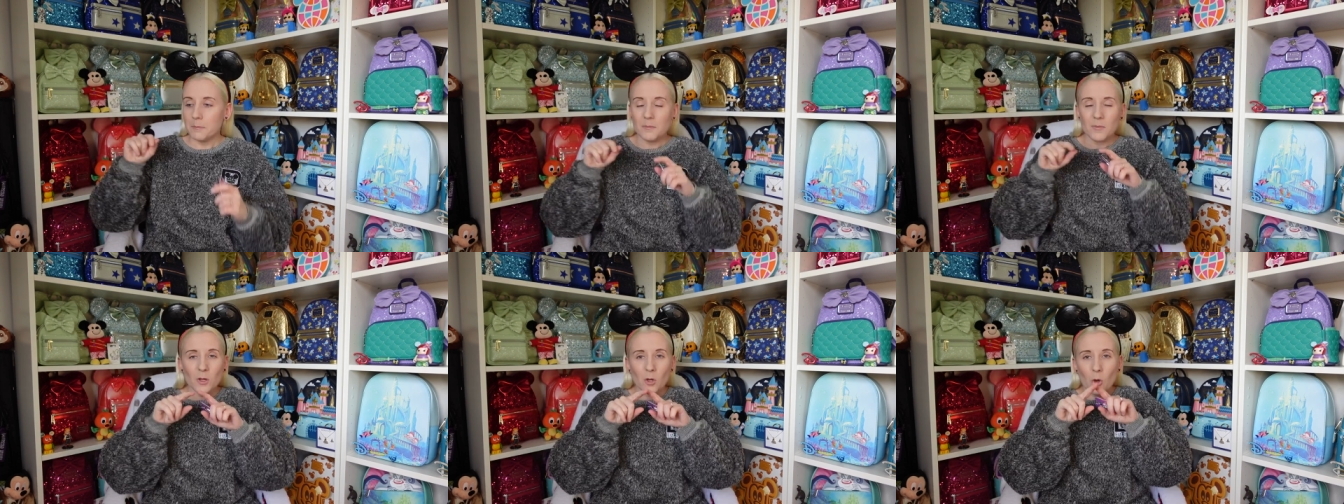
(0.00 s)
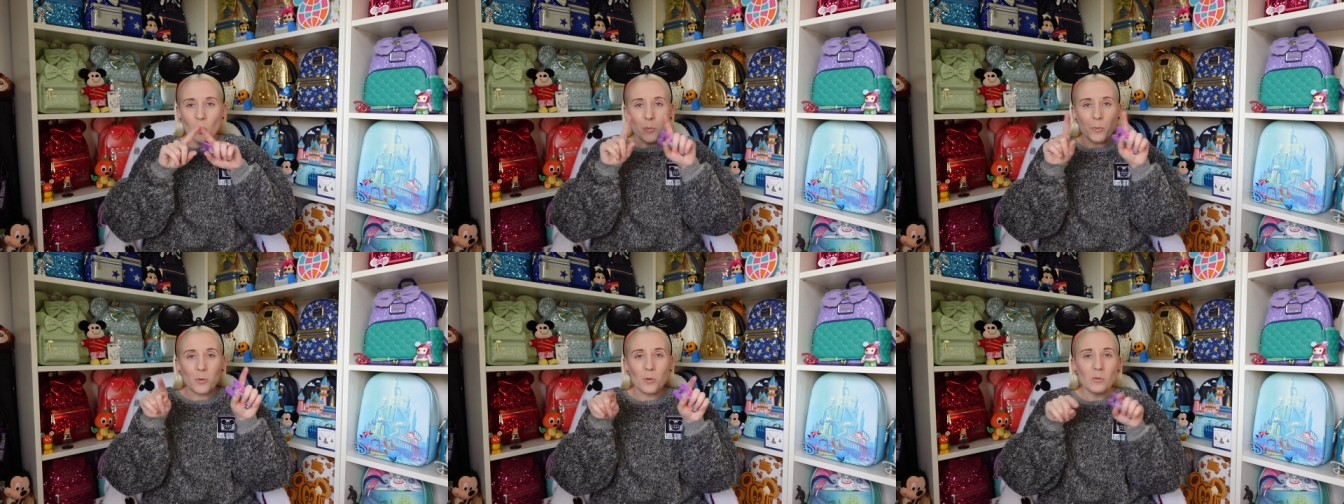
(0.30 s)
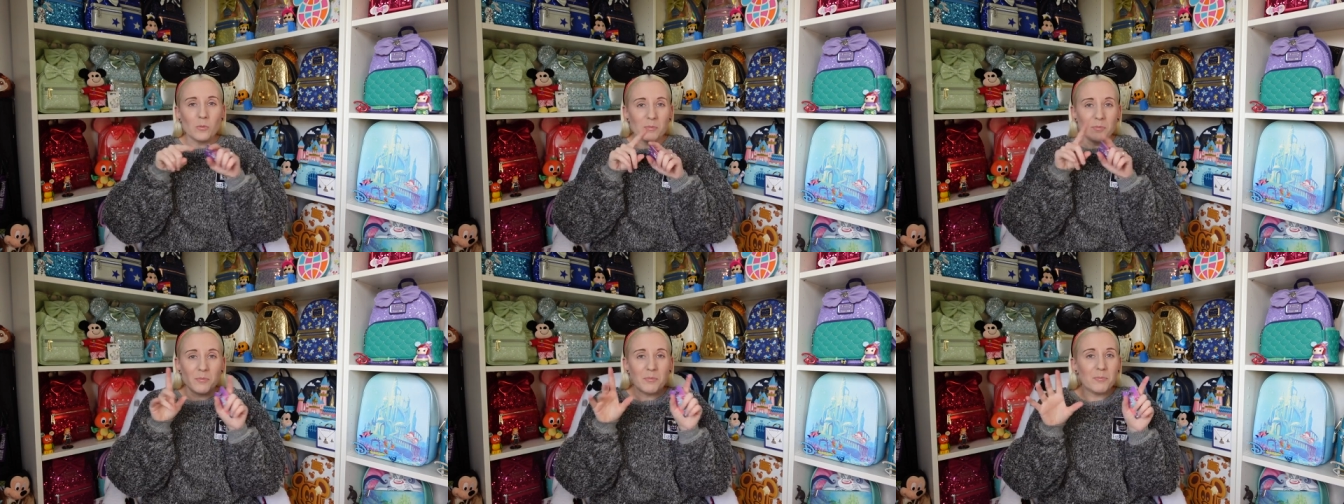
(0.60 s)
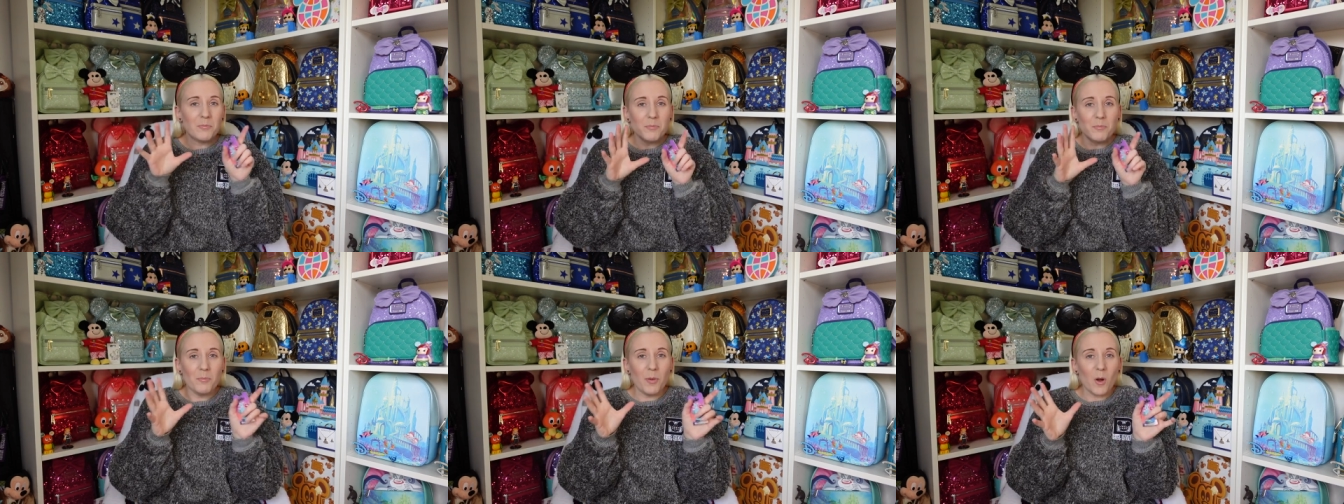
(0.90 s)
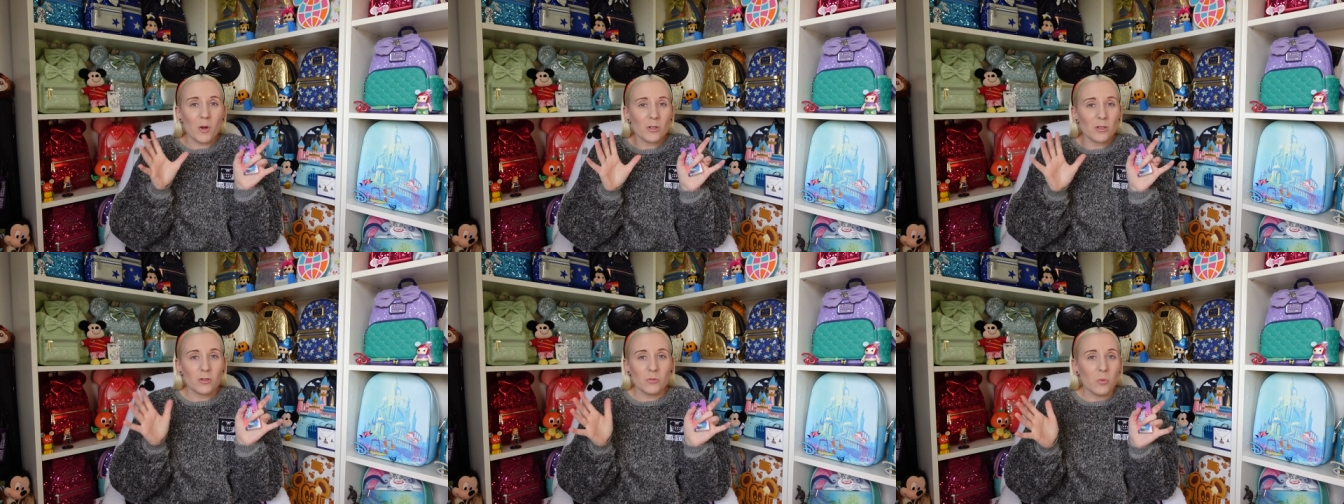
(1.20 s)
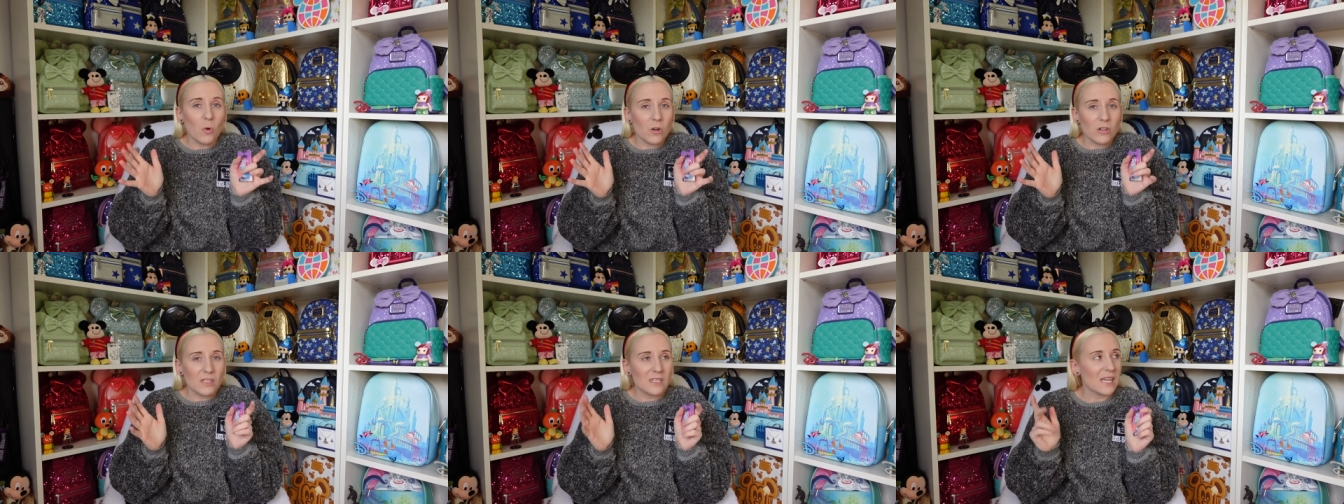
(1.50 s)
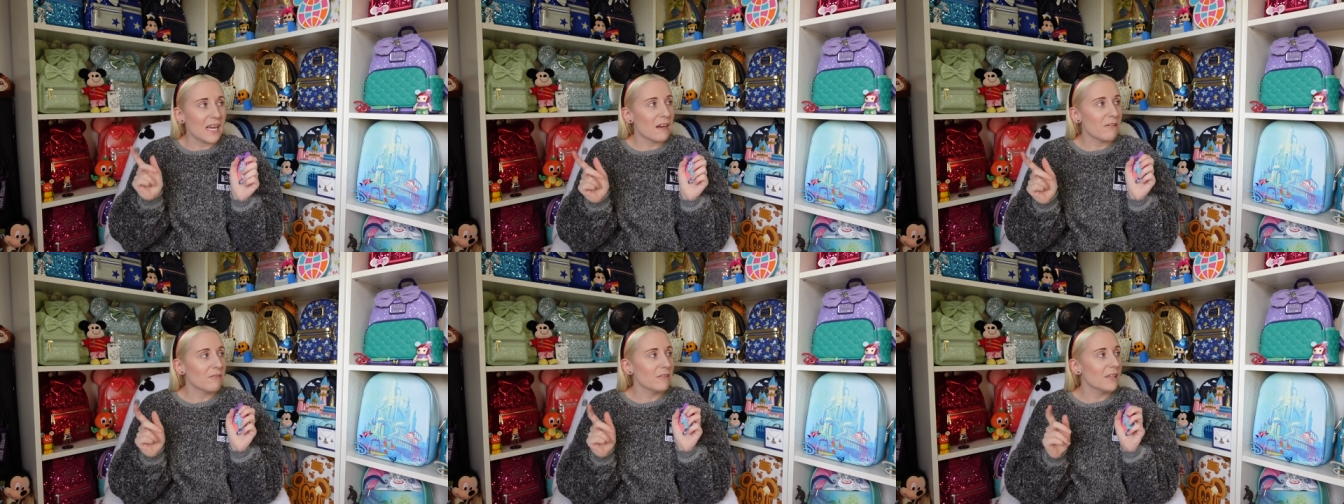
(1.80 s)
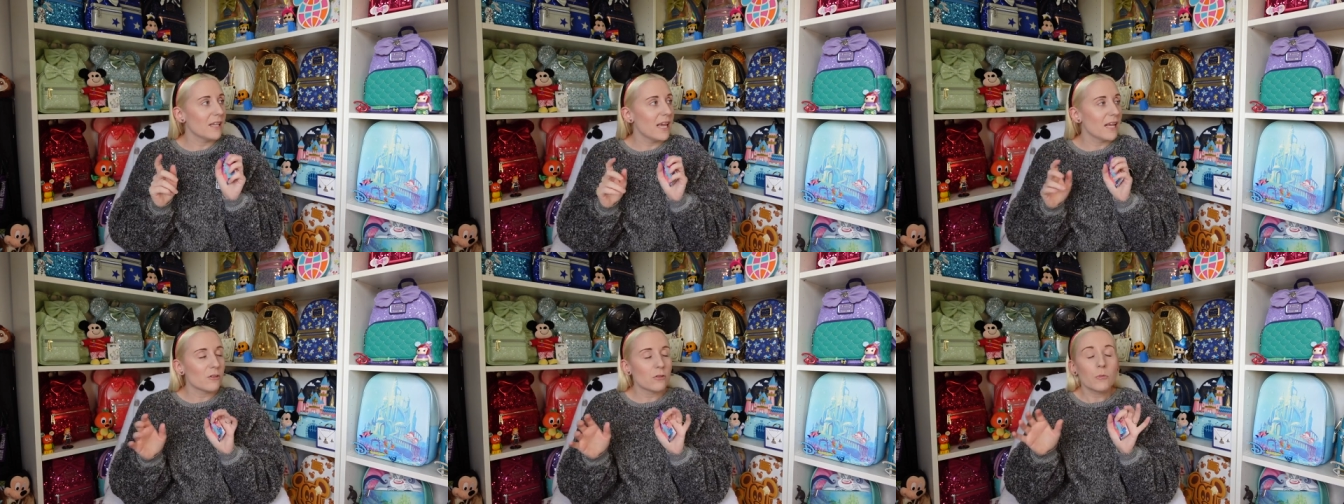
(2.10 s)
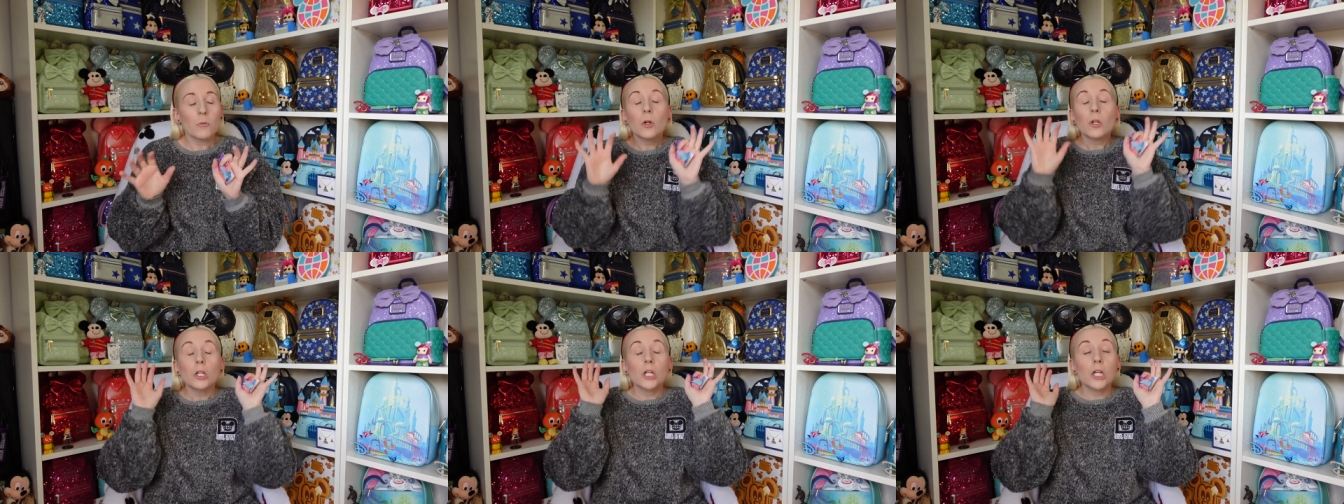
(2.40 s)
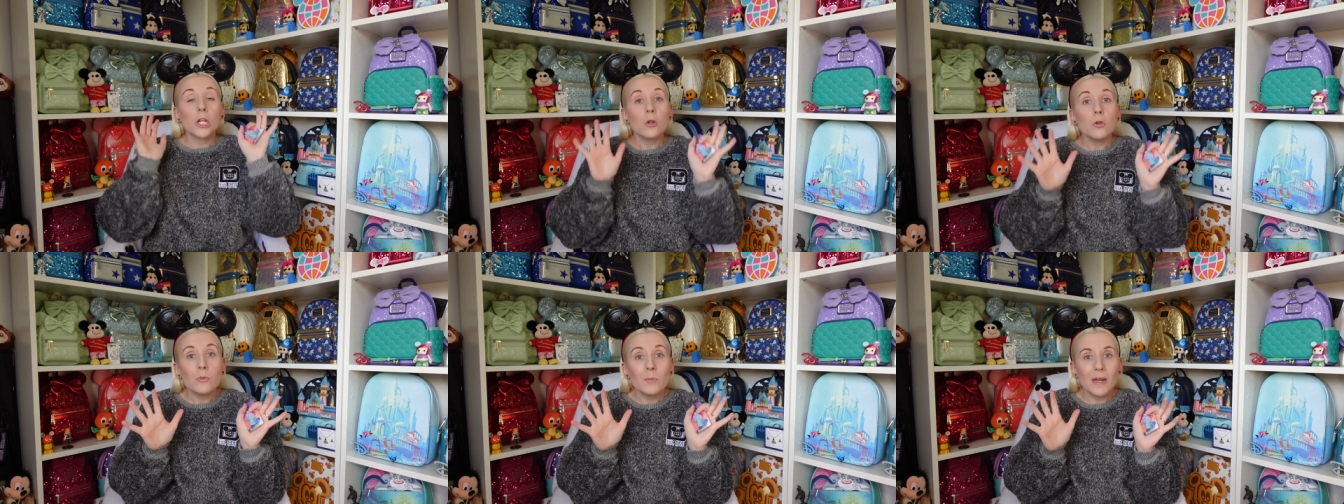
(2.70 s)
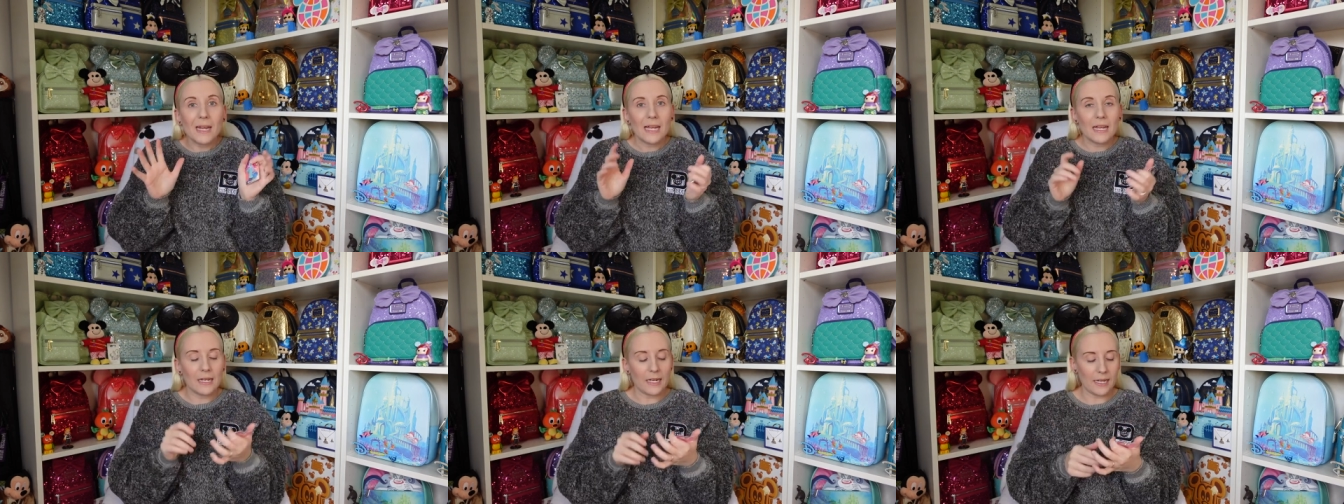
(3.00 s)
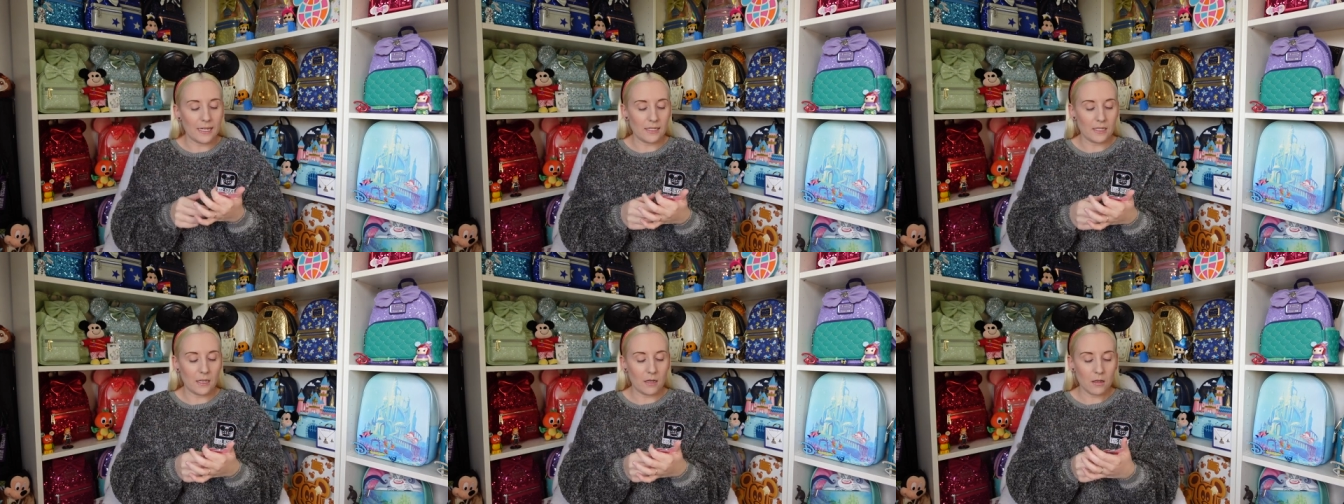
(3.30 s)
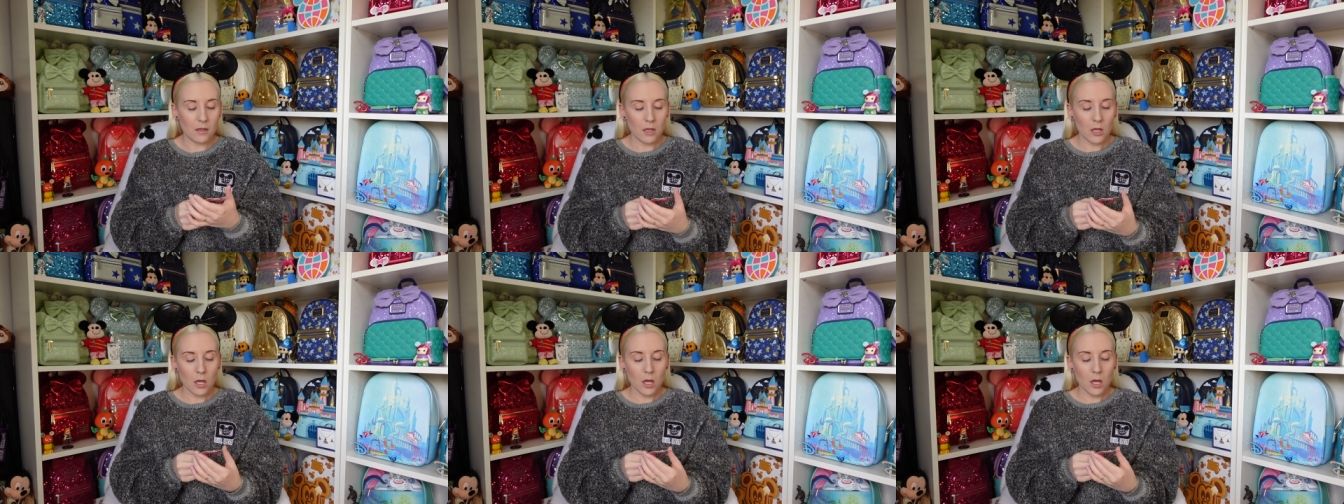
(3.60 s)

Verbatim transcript: a couple boxed ones here and there, so I'm not a huge pin collector,